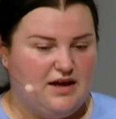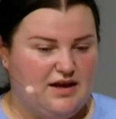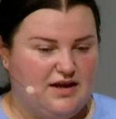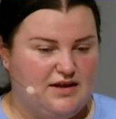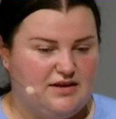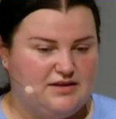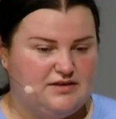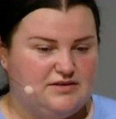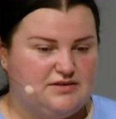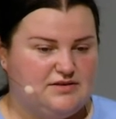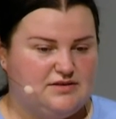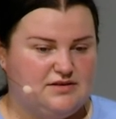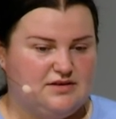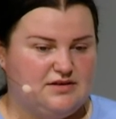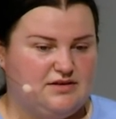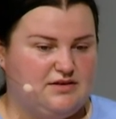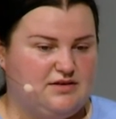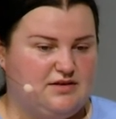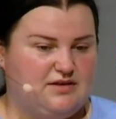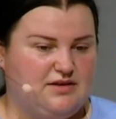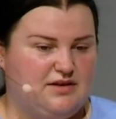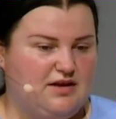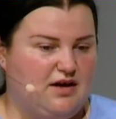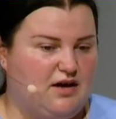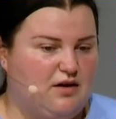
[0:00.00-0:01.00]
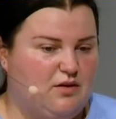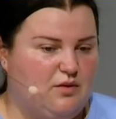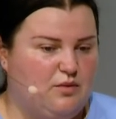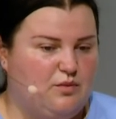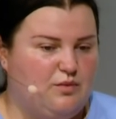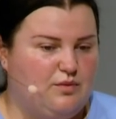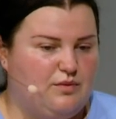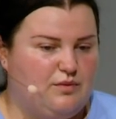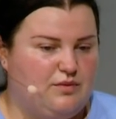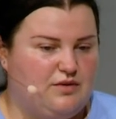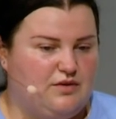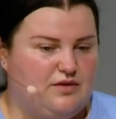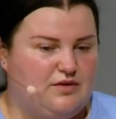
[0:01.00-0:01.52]
And uh, now
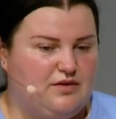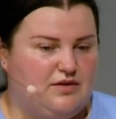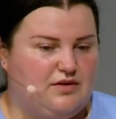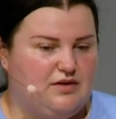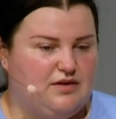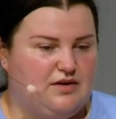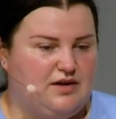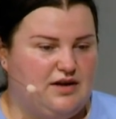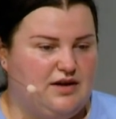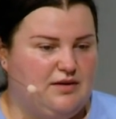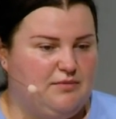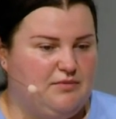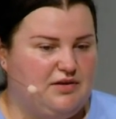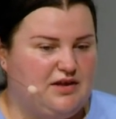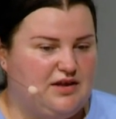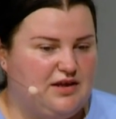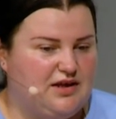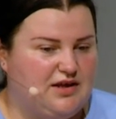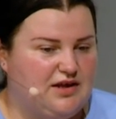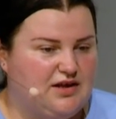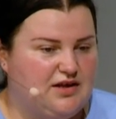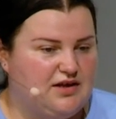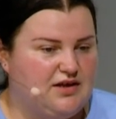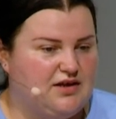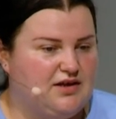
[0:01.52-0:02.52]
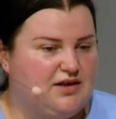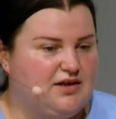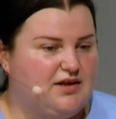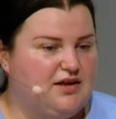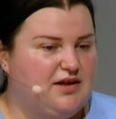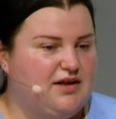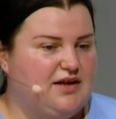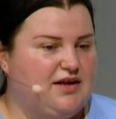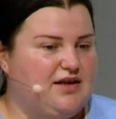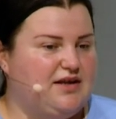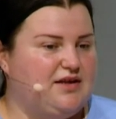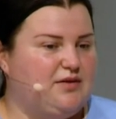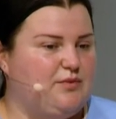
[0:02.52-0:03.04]
uh, I'm here
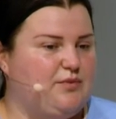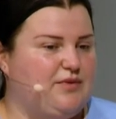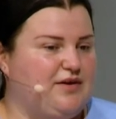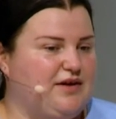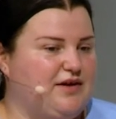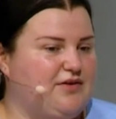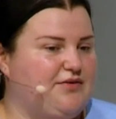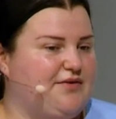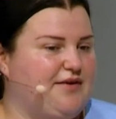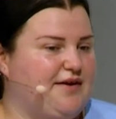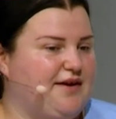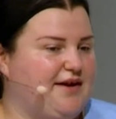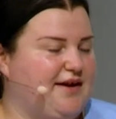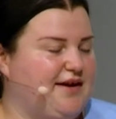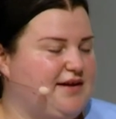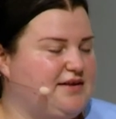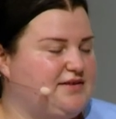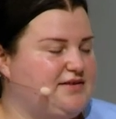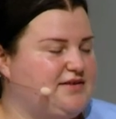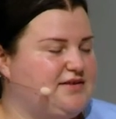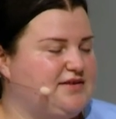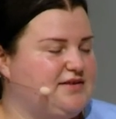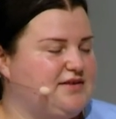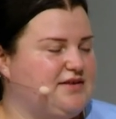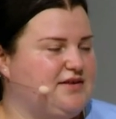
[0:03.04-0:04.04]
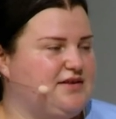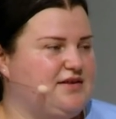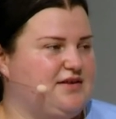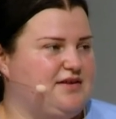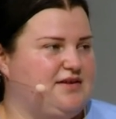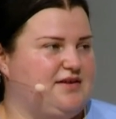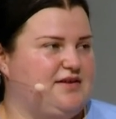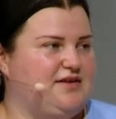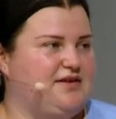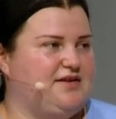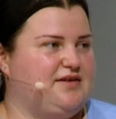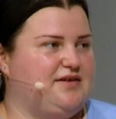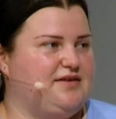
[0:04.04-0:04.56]
and we create
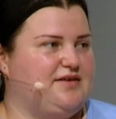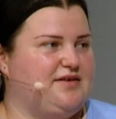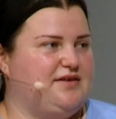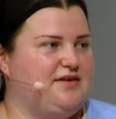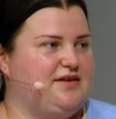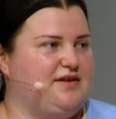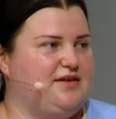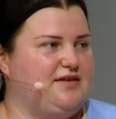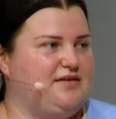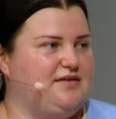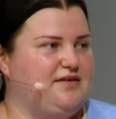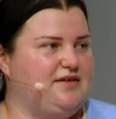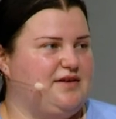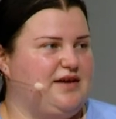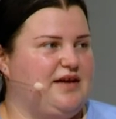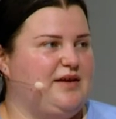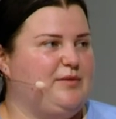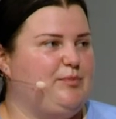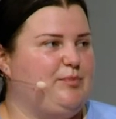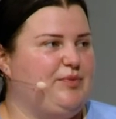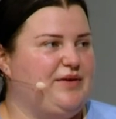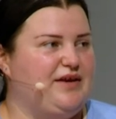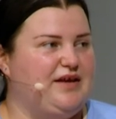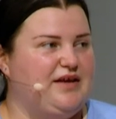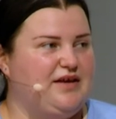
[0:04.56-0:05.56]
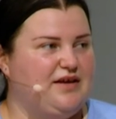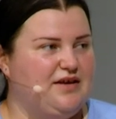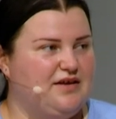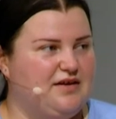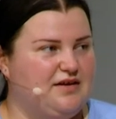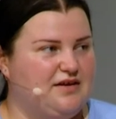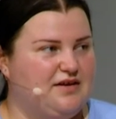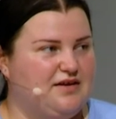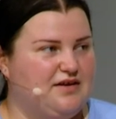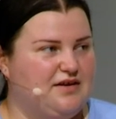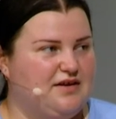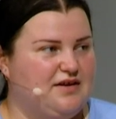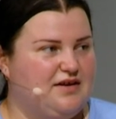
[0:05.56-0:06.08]
uh, A P
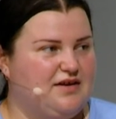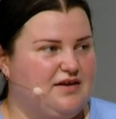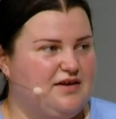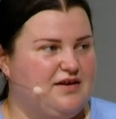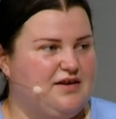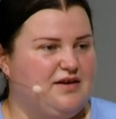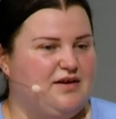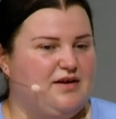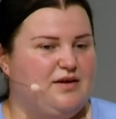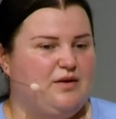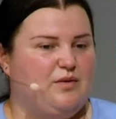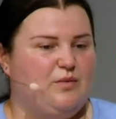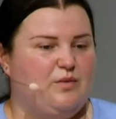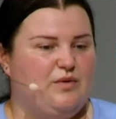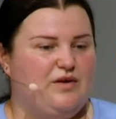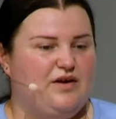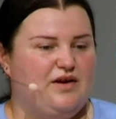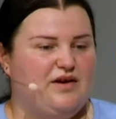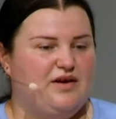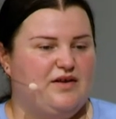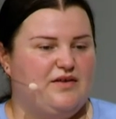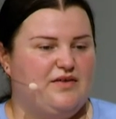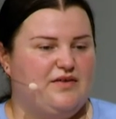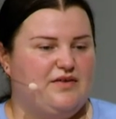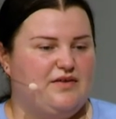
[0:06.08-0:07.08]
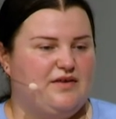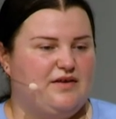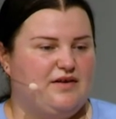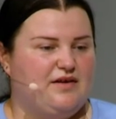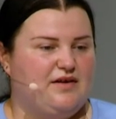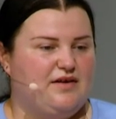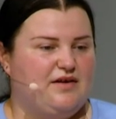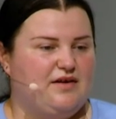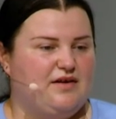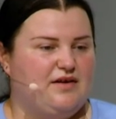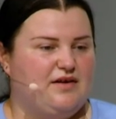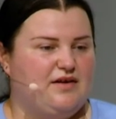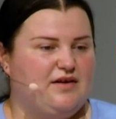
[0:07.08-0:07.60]
uh, with
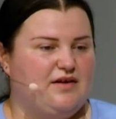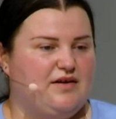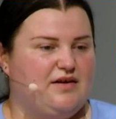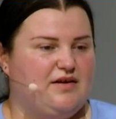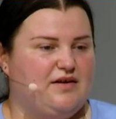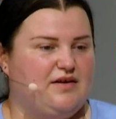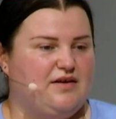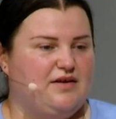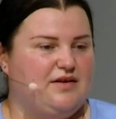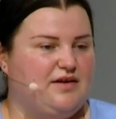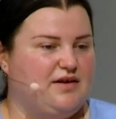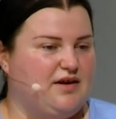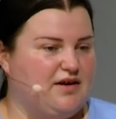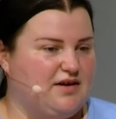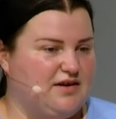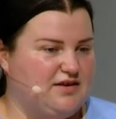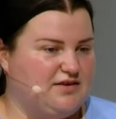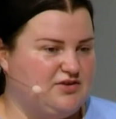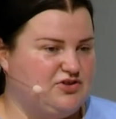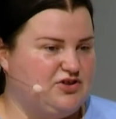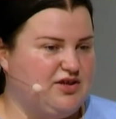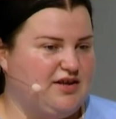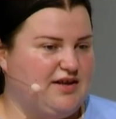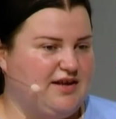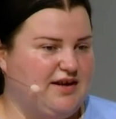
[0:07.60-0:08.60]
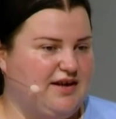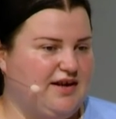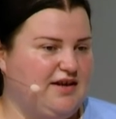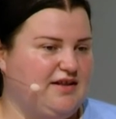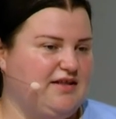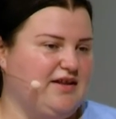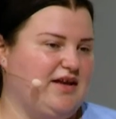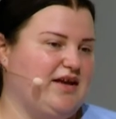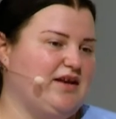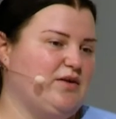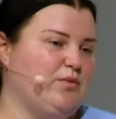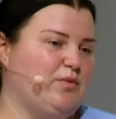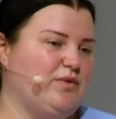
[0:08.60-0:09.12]
uh, Yana Jerry
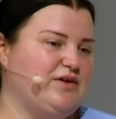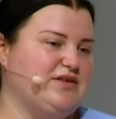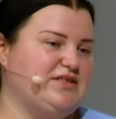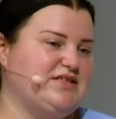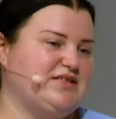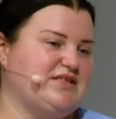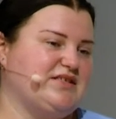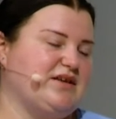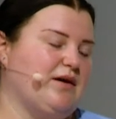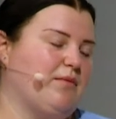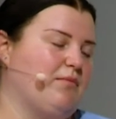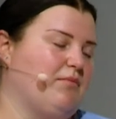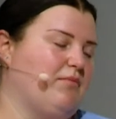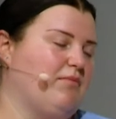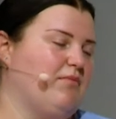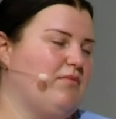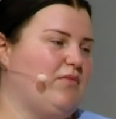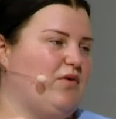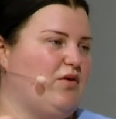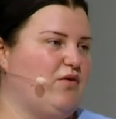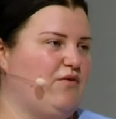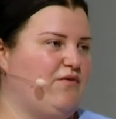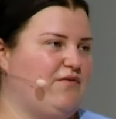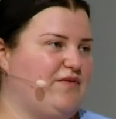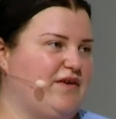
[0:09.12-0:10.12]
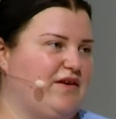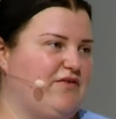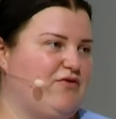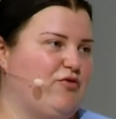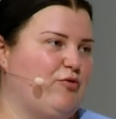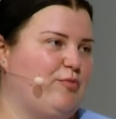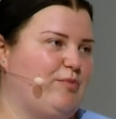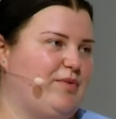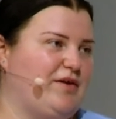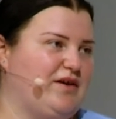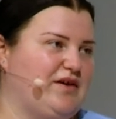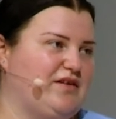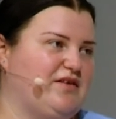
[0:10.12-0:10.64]
Hale and with some of
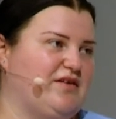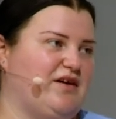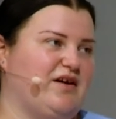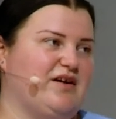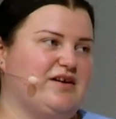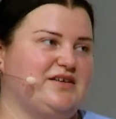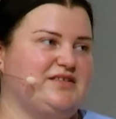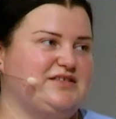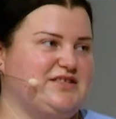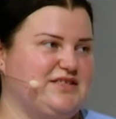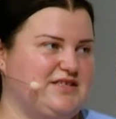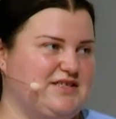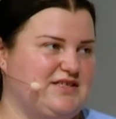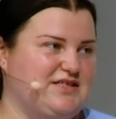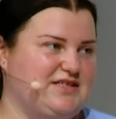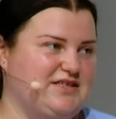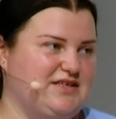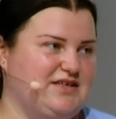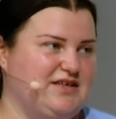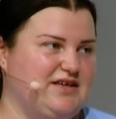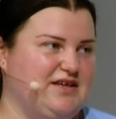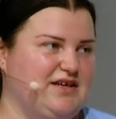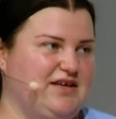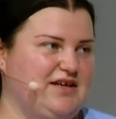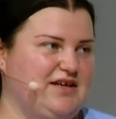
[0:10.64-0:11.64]
European artists.